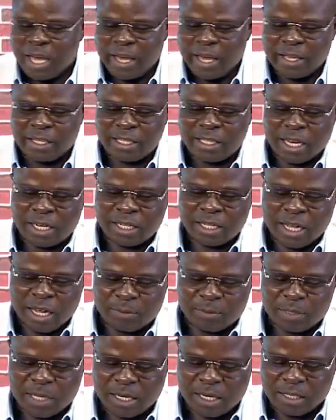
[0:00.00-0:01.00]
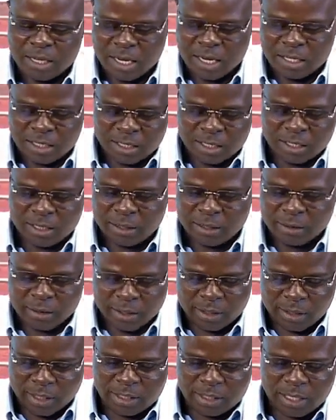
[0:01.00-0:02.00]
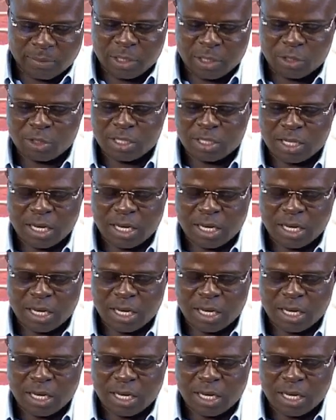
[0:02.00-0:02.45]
A child comes and does examinations